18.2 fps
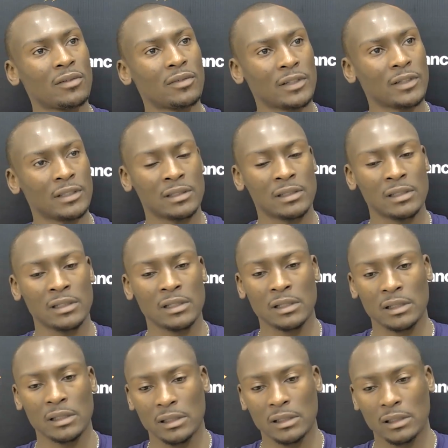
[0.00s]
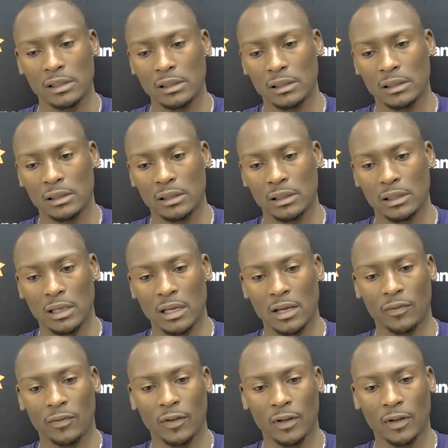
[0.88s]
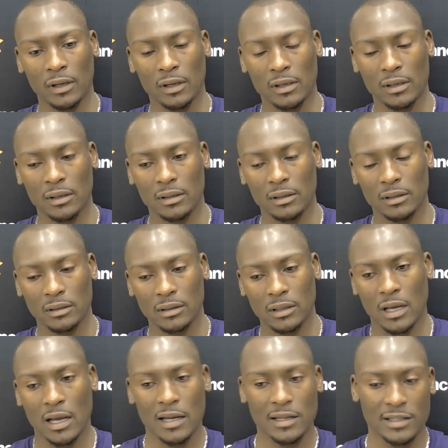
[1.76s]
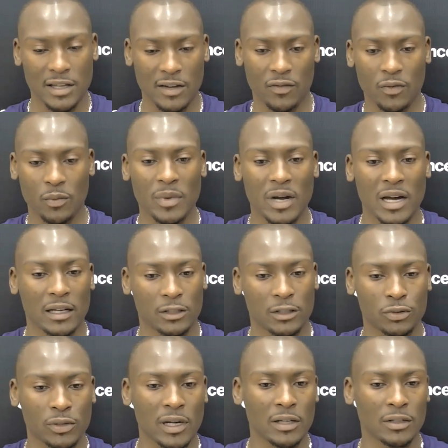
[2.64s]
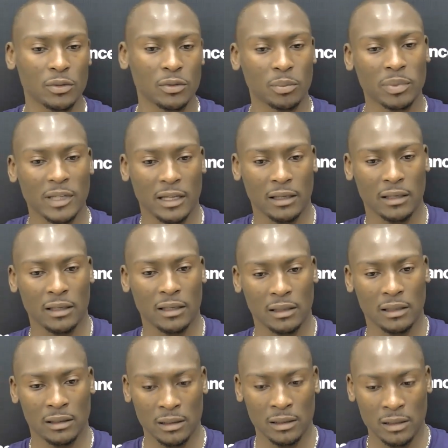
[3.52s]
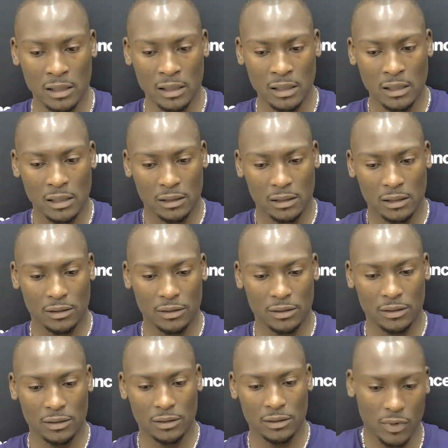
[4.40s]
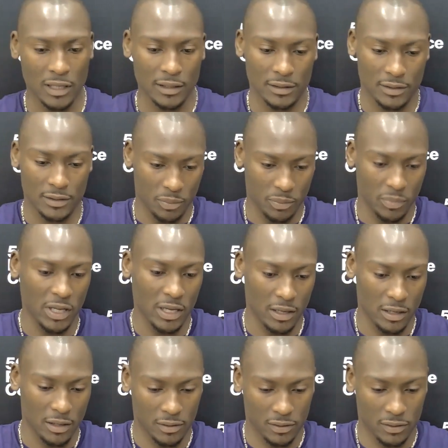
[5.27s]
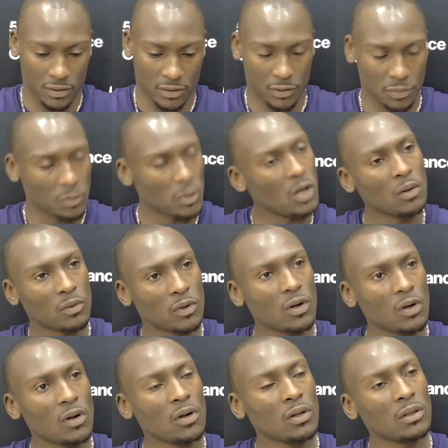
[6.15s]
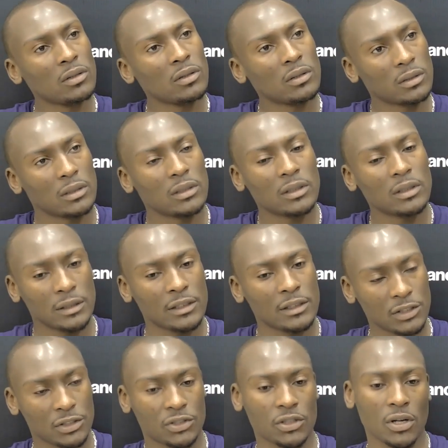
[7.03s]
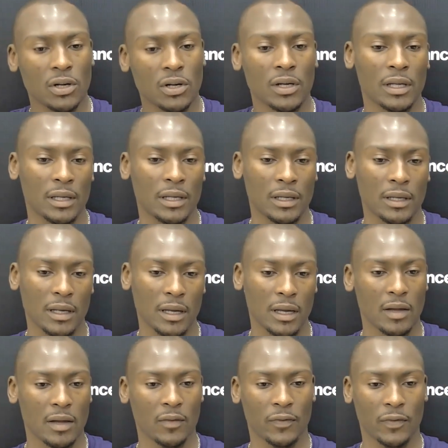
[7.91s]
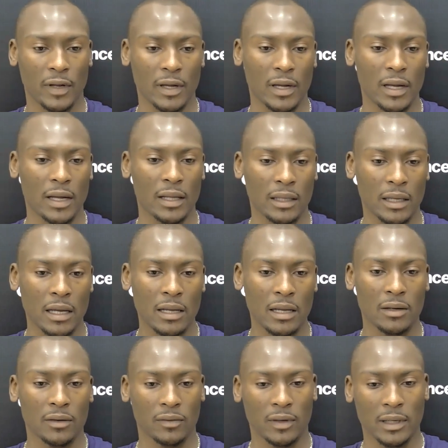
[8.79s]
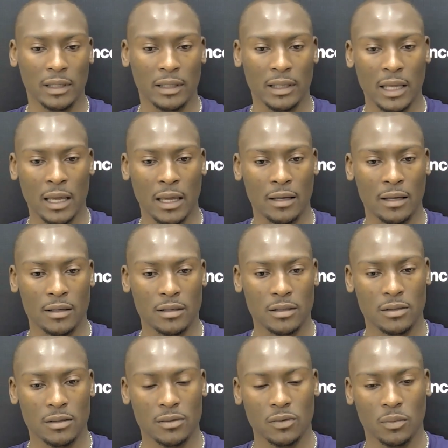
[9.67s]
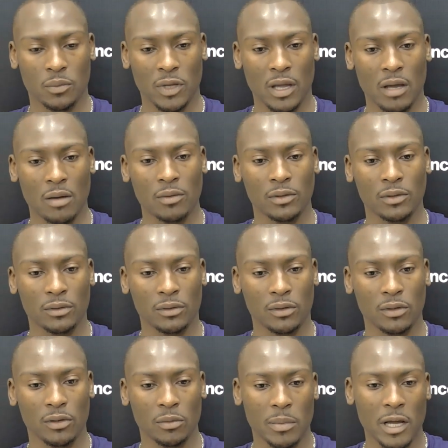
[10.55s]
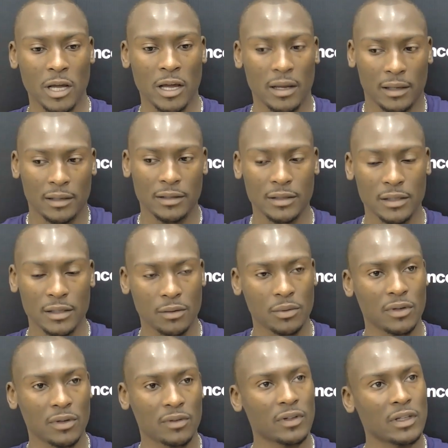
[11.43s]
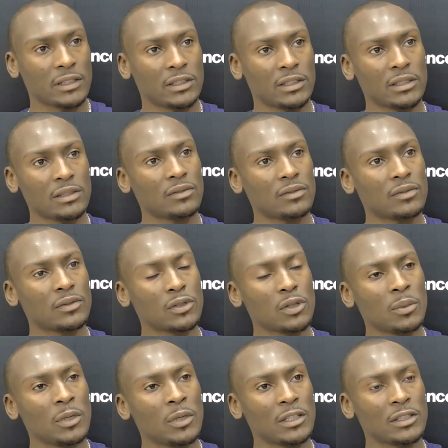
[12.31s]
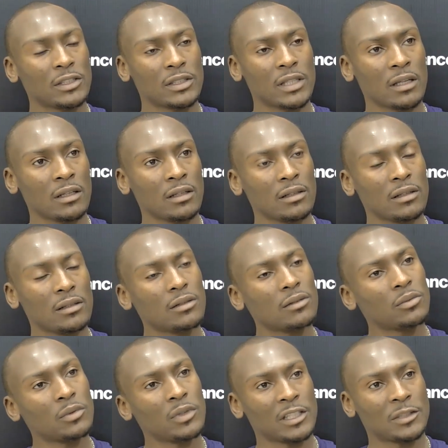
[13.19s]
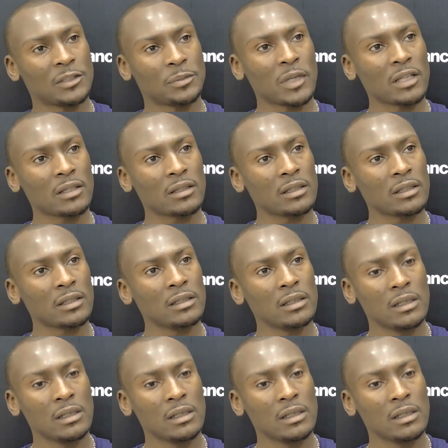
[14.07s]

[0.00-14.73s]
And, and I think as everybody trying to play the, you know, rather it's big or small role in this journey, I think at the end of our days, we'll be able to look back and say we have achieved so much than we expected.